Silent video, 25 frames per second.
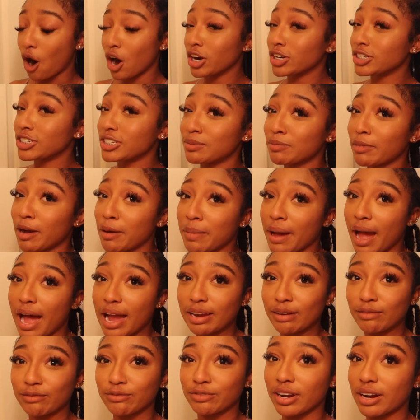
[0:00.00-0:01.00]
arching my
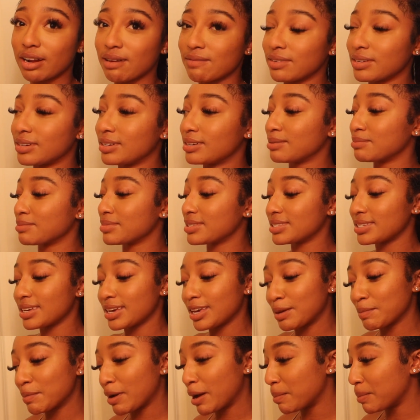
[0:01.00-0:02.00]
back in front of him,
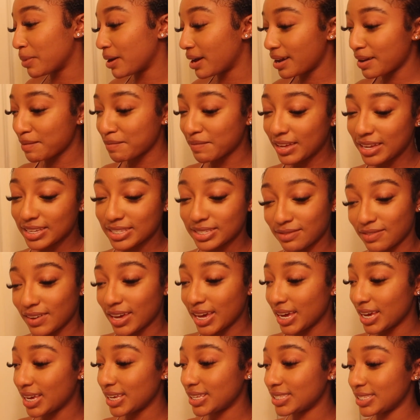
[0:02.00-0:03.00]
sticking my butt in his
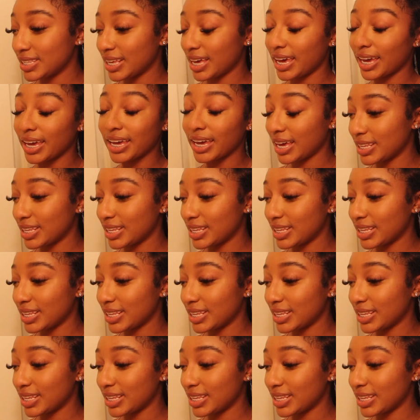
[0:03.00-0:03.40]
face, like